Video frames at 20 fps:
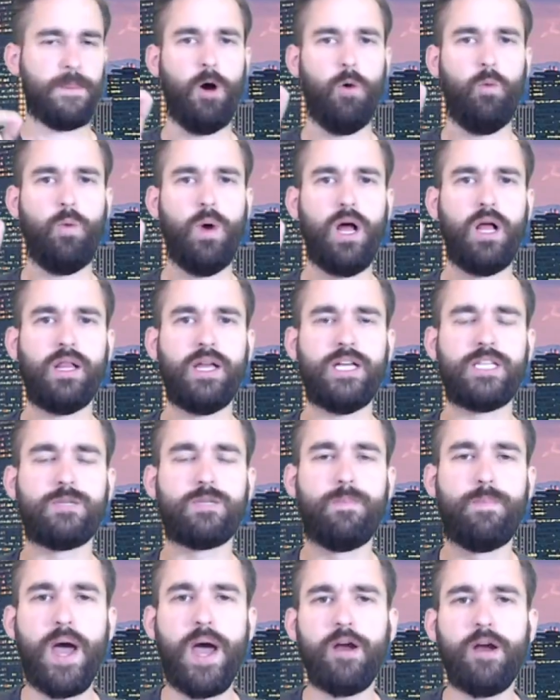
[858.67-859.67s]
Well,
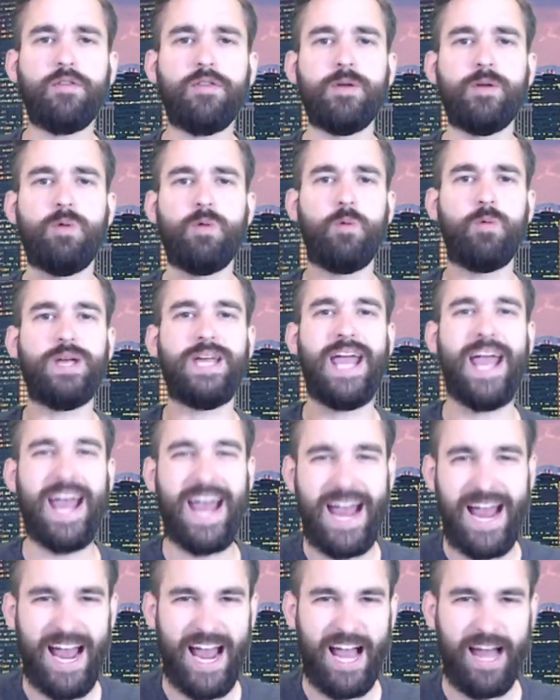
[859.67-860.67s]
it's better than what we
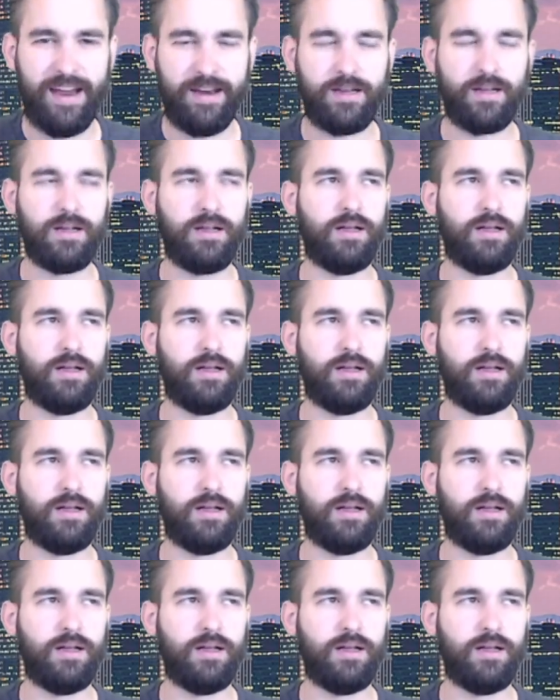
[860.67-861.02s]
had.